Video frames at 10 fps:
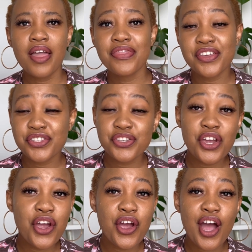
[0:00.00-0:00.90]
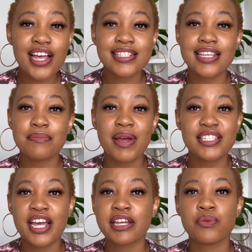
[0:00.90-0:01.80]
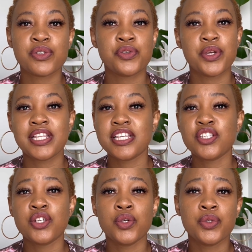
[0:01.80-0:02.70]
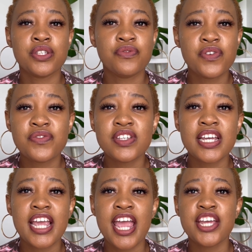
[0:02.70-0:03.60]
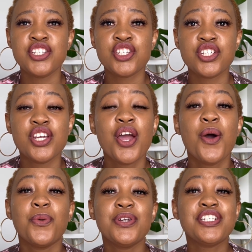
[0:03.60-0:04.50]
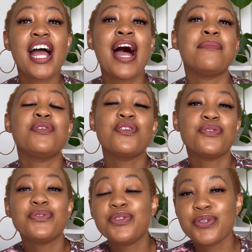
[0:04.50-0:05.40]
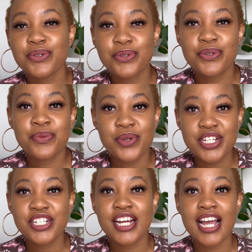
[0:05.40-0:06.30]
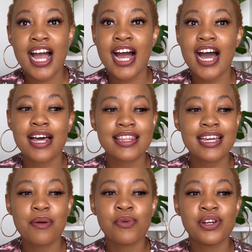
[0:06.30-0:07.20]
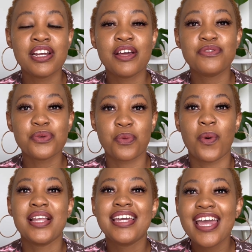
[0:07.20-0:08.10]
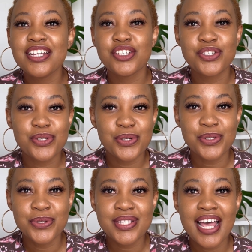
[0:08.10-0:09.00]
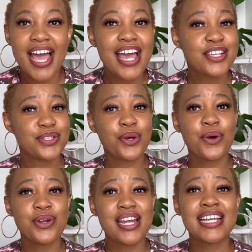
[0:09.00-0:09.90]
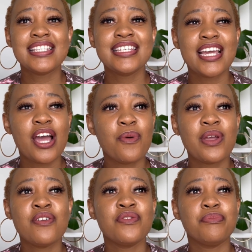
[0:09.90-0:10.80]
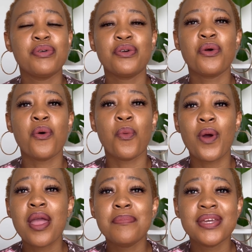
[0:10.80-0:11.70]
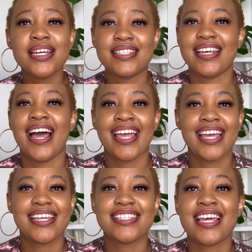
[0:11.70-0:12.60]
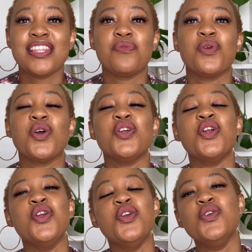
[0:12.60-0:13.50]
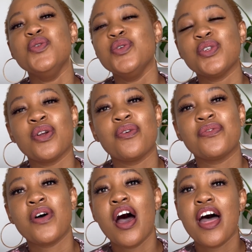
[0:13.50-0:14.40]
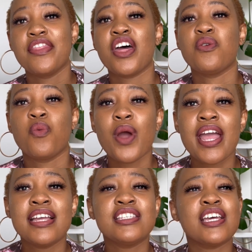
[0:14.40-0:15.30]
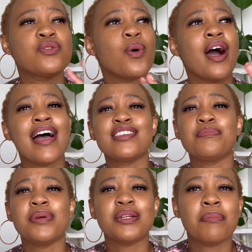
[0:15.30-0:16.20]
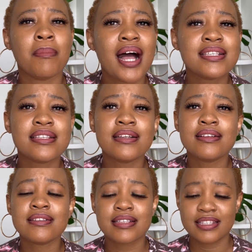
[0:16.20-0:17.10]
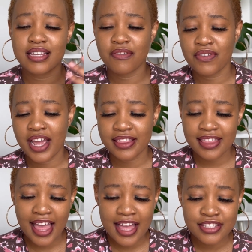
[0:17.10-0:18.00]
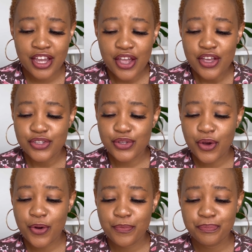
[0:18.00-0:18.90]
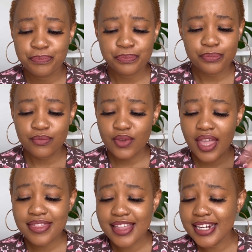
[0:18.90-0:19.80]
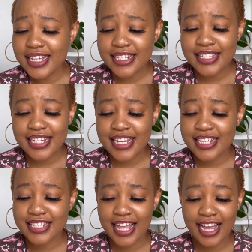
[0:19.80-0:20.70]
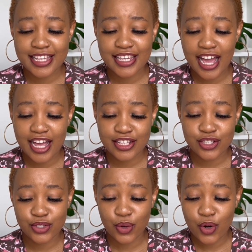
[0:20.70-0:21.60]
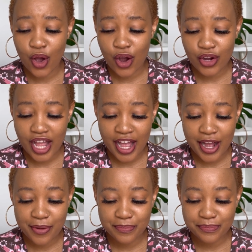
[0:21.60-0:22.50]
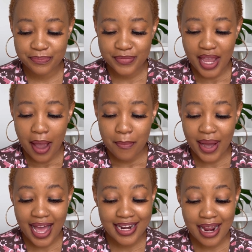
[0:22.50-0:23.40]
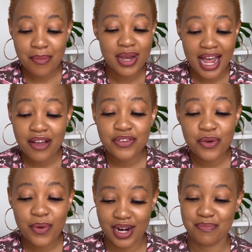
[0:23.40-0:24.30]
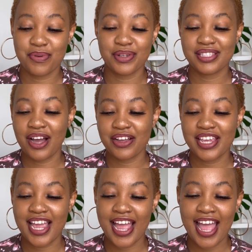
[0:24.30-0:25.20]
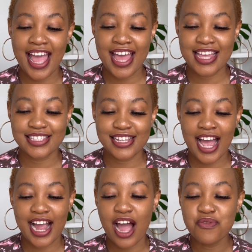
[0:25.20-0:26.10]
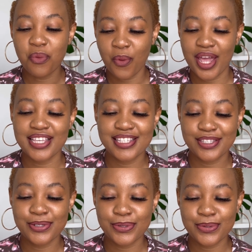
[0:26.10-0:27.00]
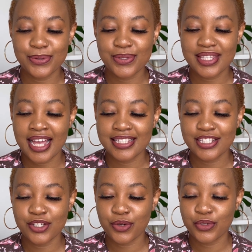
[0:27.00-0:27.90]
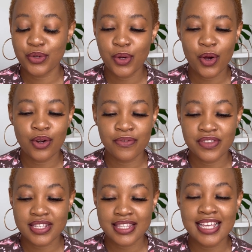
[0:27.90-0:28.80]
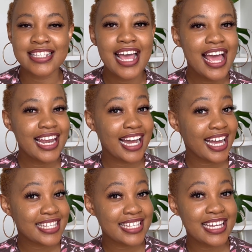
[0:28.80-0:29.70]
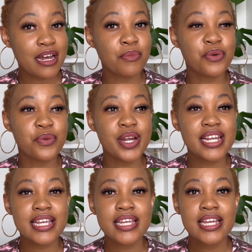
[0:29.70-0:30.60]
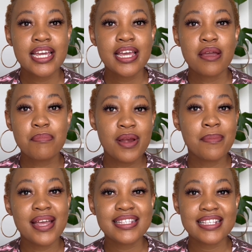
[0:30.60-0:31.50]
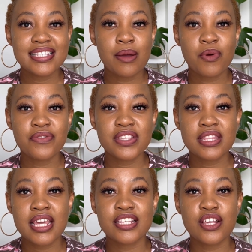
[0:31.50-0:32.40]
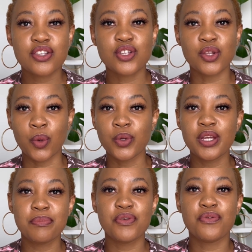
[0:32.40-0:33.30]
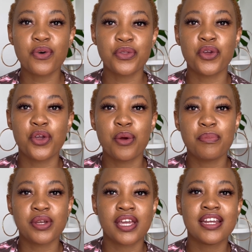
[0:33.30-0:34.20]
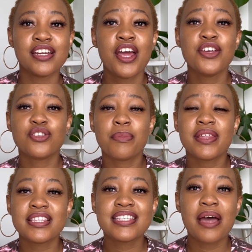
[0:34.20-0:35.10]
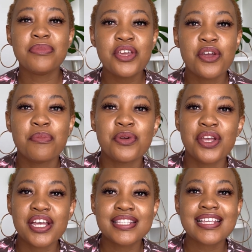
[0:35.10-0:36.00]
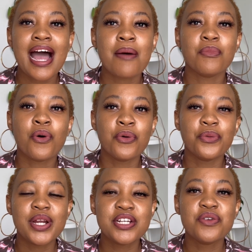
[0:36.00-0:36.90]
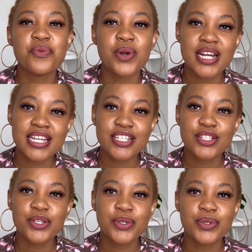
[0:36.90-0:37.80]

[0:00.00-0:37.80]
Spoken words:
this year I said my target was to at least lose 15 kg, which I'm close to reaching. I think I'm only left with 1 kg to lose. So next year we're even putting a way bigger target, and then we're gonna lose all of that weight as well as build muscles and stuff like that. So the list is like, yeah, it's so long, but I'm loving what I put down here, and I can't wait to start, you know, doing all of these things. Like I said, I'm already implementing some of the things slowly before the year begins. So by the time the year begins, I'm already ready to,